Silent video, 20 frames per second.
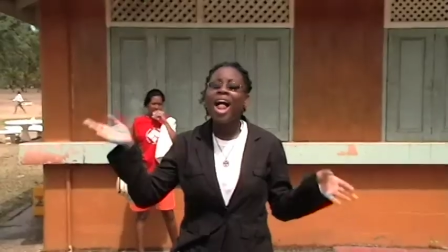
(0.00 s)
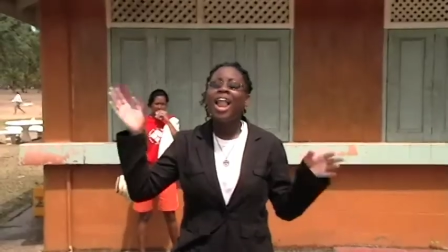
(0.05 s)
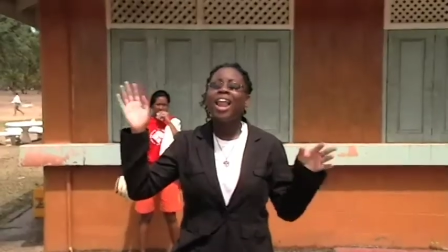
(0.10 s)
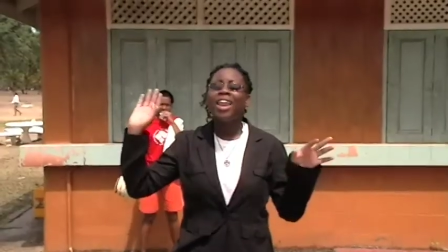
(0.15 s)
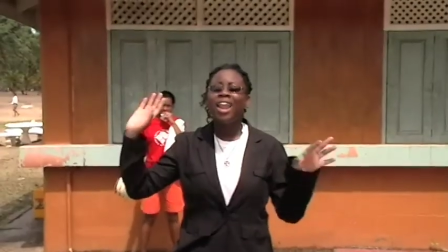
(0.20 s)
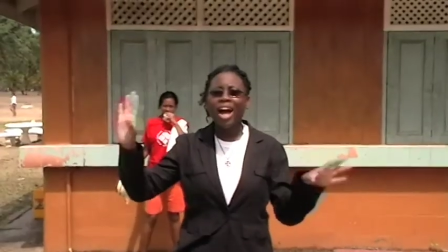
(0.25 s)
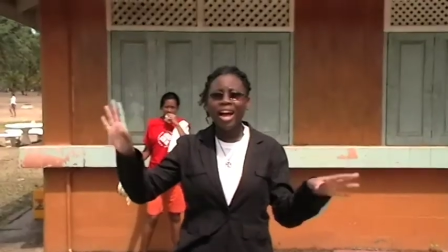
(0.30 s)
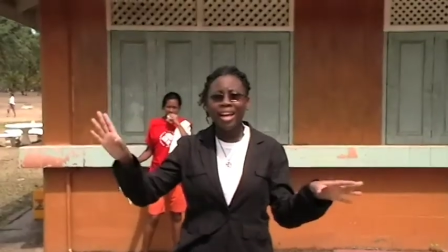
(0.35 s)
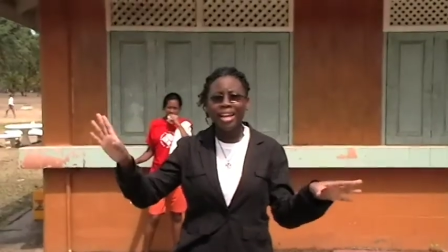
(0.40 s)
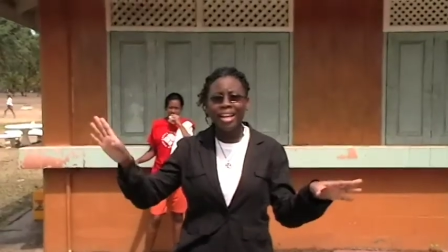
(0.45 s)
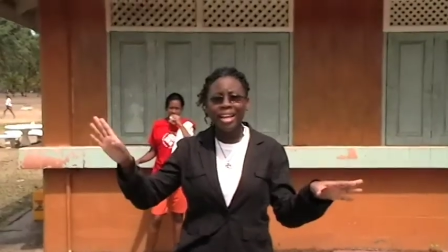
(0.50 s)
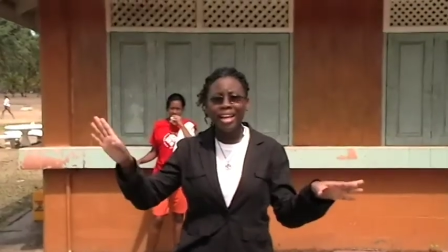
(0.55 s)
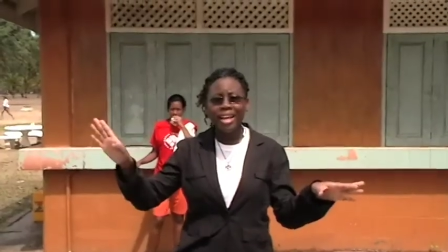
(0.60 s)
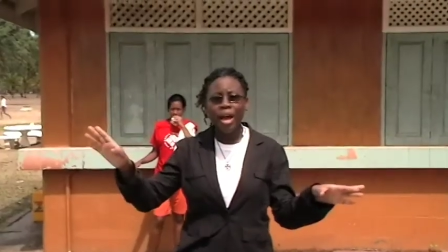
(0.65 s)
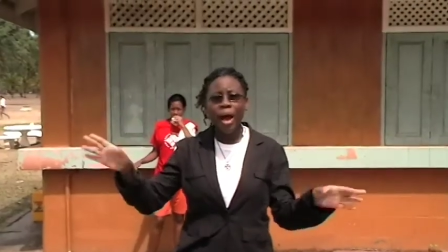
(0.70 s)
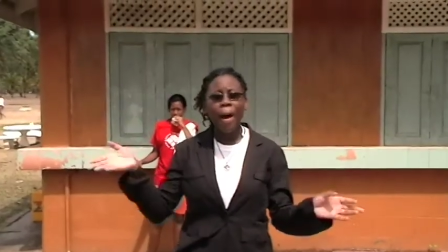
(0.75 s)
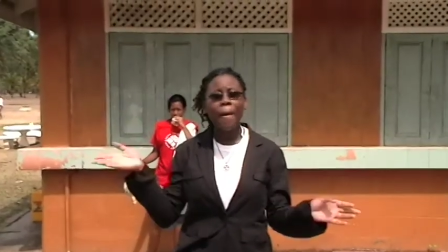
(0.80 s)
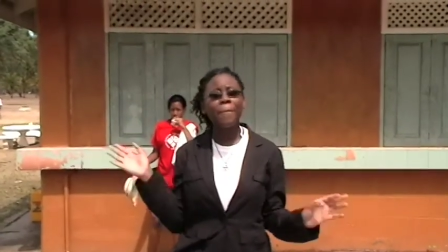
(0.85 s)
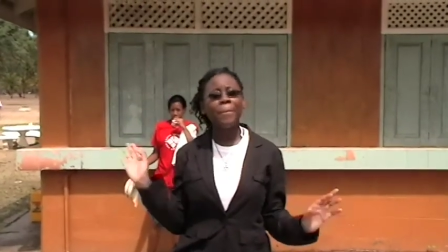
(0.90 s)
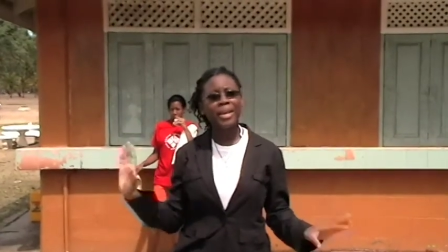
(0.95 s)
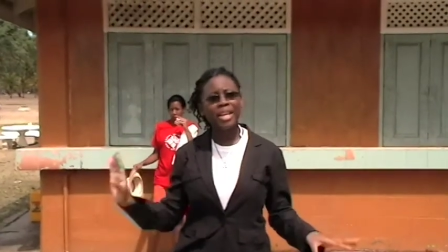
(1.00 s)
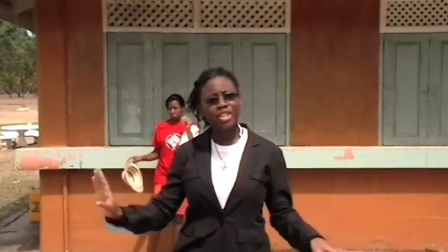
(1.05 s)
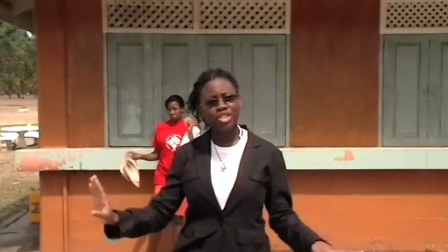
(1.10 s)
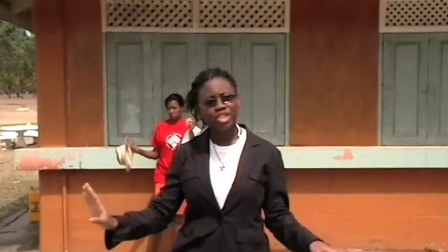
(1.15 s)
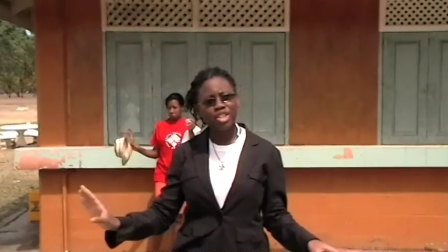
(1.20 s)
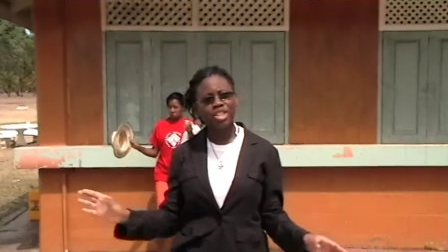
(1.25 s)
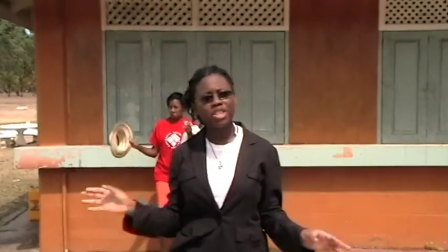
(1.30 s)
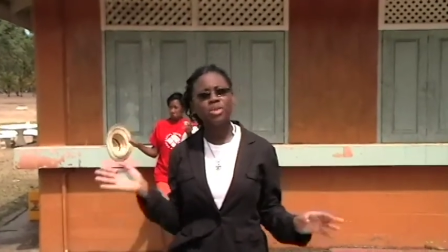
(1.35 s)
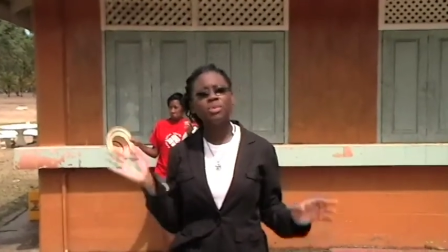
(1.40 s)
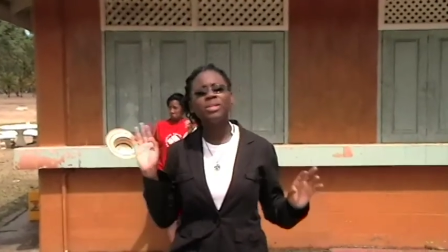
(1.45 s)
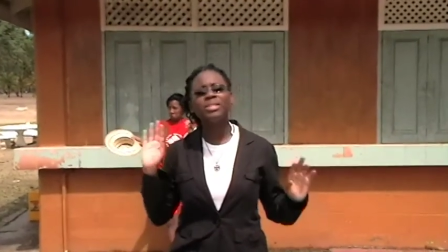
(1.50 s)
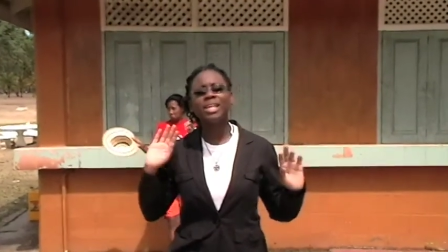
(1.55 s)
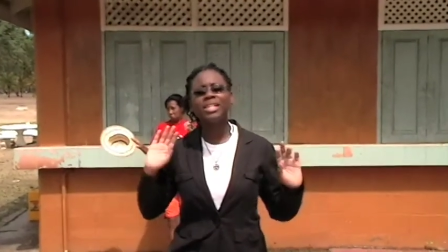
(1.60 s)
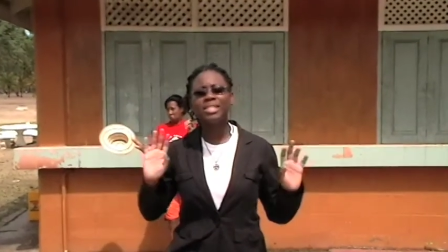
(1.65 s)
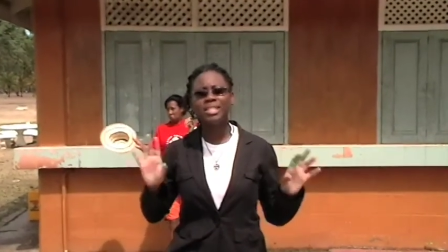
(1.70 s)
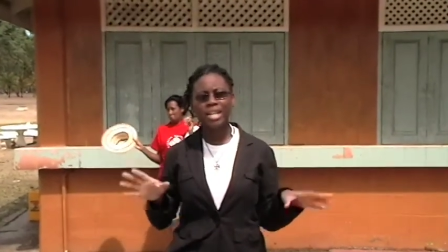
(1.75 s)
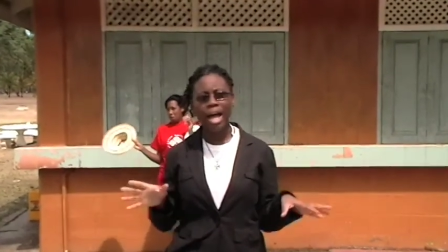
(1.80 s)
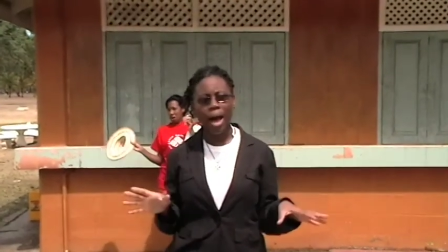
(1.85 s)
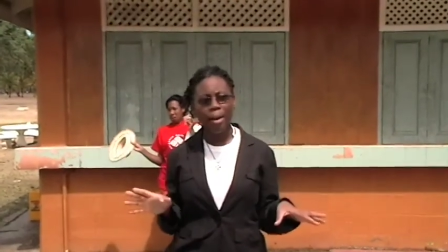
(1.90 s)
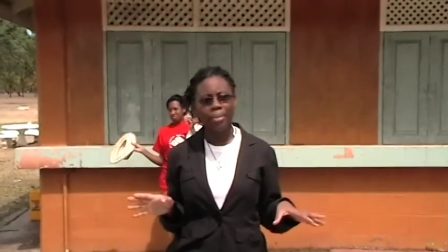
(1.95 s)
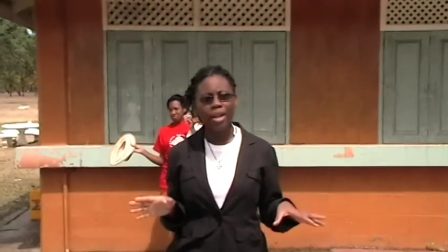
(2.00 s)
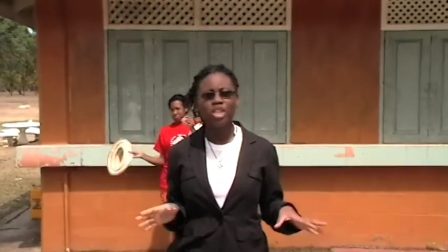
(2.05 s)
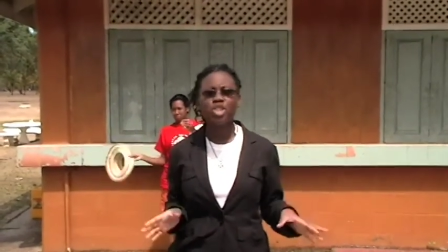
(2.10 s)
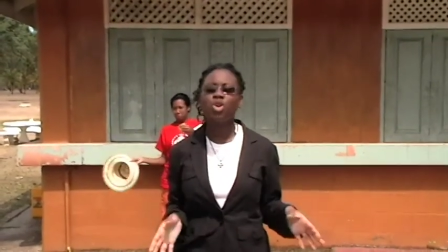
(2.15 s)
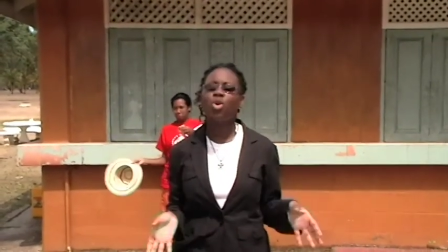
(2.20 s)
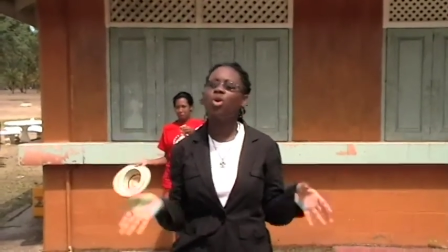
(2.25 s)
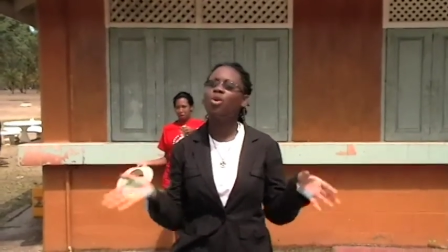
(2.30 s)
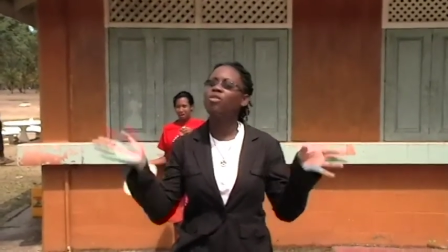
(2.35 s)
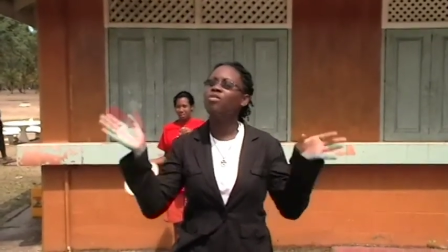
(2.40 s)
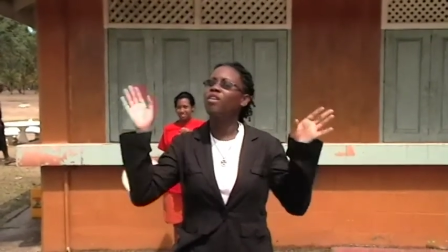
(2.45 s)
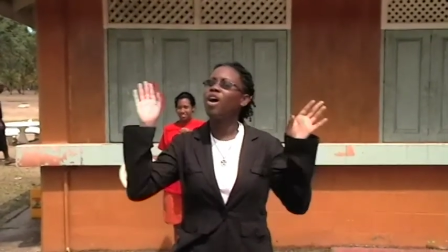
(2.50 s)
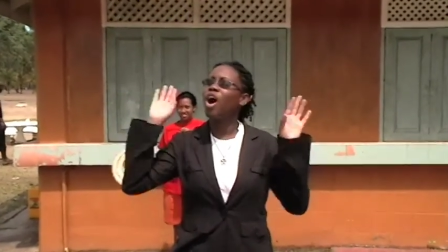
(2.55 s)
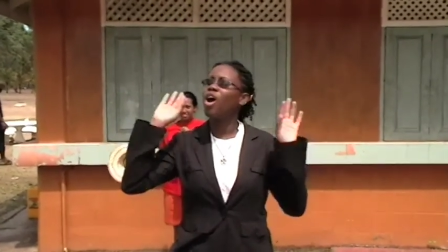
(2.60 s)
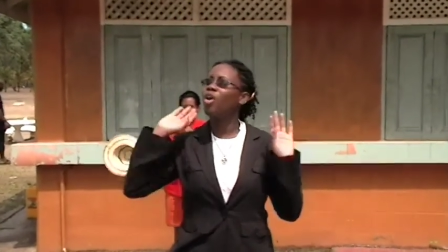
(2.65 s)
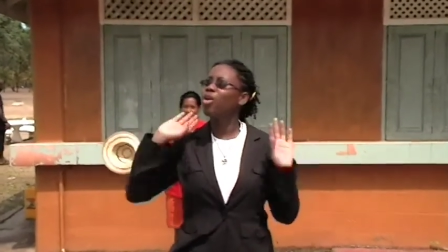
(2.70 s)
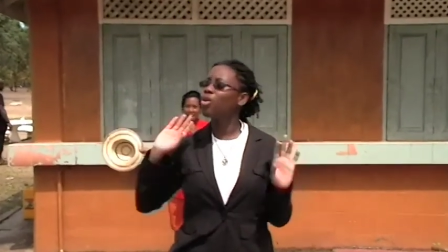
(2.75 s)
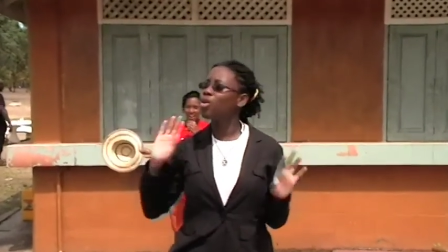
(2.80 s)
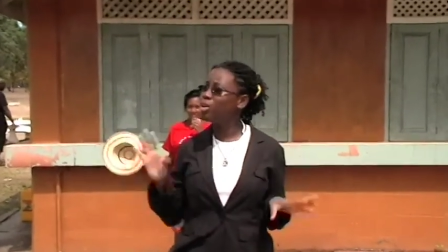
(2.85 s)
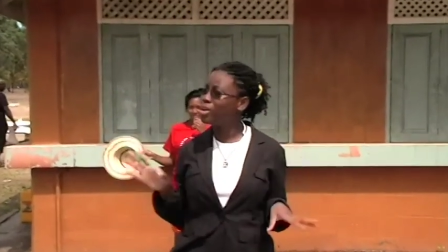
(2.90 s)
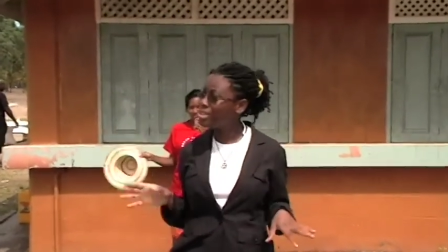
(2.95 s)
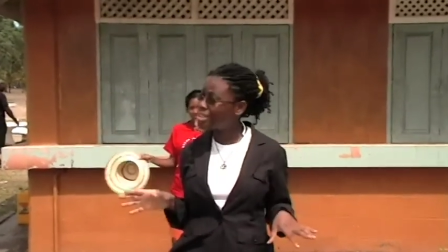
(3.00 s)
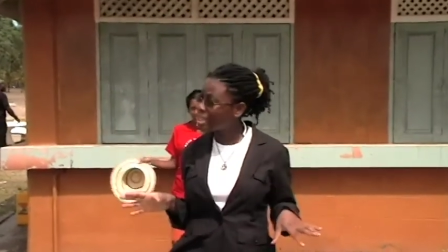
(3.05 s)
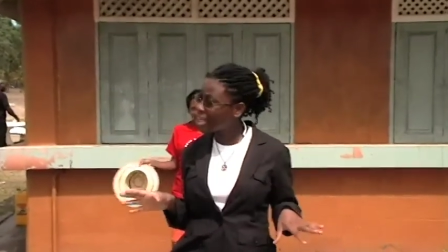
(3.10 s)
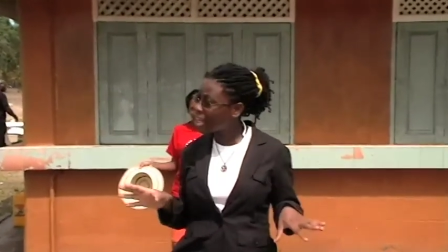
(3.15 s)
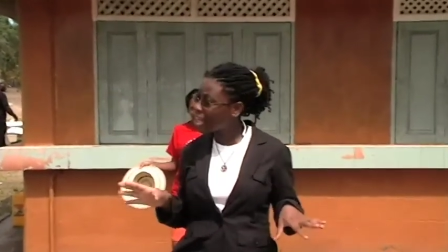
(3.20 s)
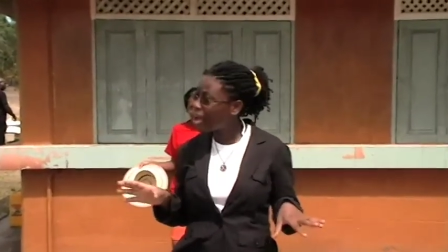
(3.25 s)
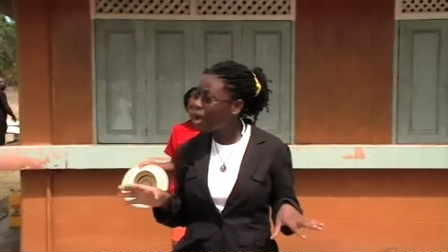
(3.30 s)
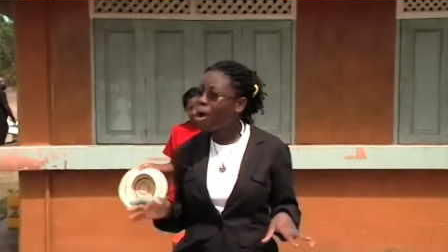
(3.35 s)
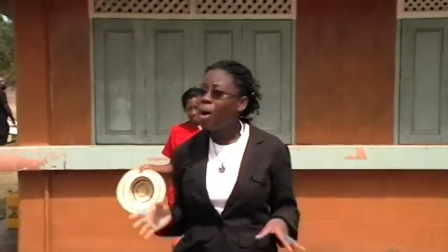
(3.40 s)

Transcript: Luckily, a peace treaty was established over a roti